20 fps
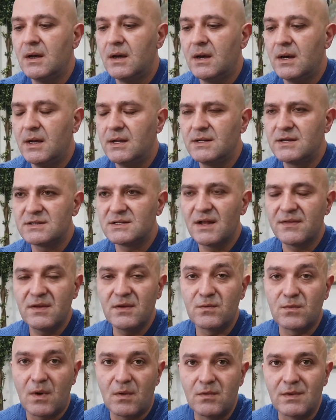And there's
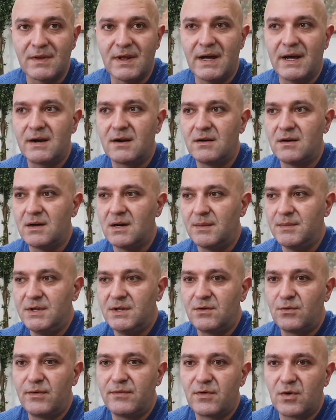nothing wrong with that. I mean,
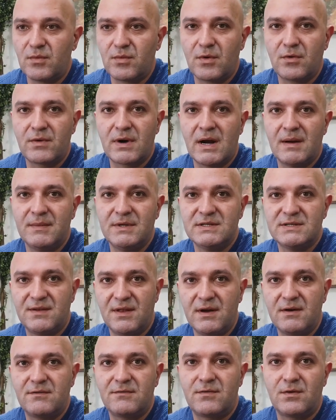the referral program is
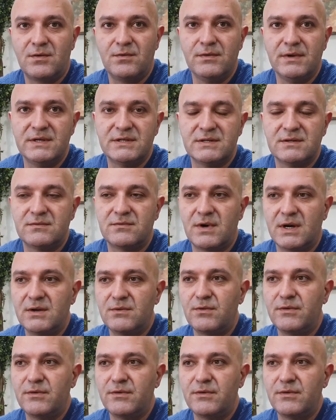there for a reason, right?